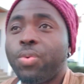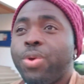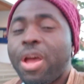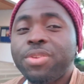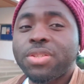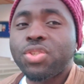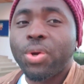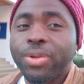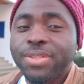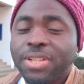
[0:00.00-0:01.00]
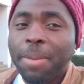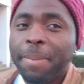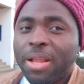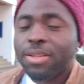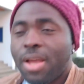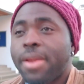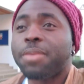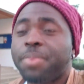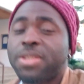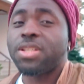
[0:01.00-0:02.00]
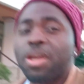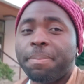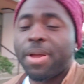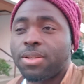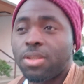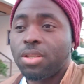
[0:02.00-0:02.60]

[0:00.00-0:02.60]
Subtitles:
We have the theoretical part and the practical part.